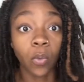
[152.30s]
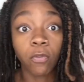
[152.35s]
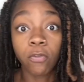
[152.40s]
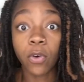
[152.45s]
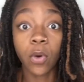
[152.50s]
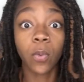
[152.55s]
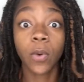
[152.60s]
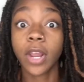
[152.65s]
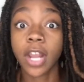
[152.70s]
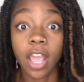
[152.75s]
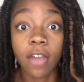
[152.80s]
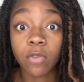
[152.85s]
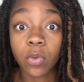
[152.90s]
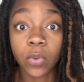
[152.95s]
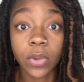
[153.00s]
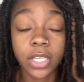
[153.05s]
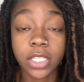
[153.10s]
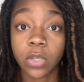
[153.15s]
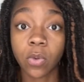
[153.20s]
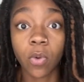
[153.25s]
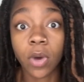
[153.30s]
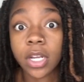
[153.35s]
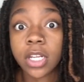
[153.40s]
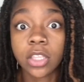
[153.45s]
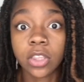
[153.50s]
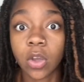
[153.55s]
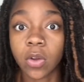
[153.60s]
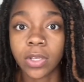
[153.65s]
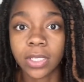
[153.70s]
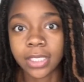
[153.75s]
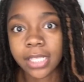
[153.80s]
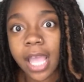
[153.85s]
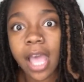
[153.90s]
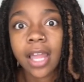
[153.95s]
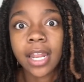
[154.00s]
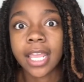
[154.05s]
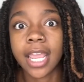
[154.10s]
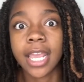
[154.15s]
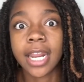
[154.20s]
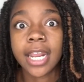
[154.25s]
for whatever reason wanting to throw the
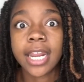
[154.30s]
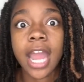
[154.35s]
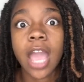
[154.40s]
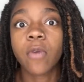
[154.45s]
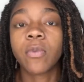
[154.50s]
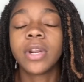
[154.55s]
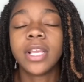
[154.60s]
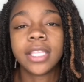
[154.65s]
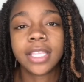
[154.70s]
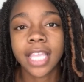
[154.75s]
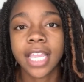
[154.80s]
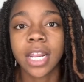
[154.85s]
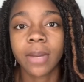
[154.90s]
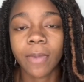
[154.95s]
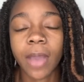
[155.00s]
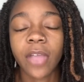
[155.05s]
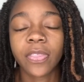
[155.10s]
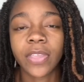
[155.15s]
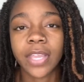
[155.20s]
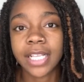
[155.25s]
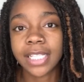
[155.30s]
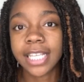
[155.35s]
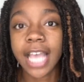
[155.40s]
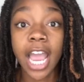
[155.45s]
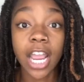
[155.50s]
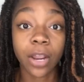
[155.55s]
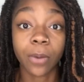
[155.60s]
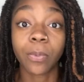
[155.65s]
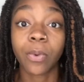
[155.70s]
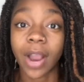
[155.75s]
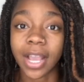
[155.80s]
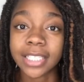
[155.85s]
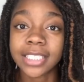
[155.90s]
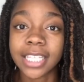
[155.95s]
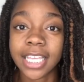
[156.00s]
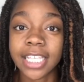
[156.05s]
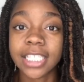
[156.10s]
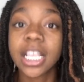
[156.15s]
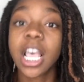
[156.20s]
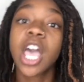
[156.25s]
style in and not really thinking about the entire
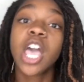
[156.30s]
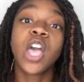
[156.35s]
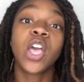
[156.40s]
process.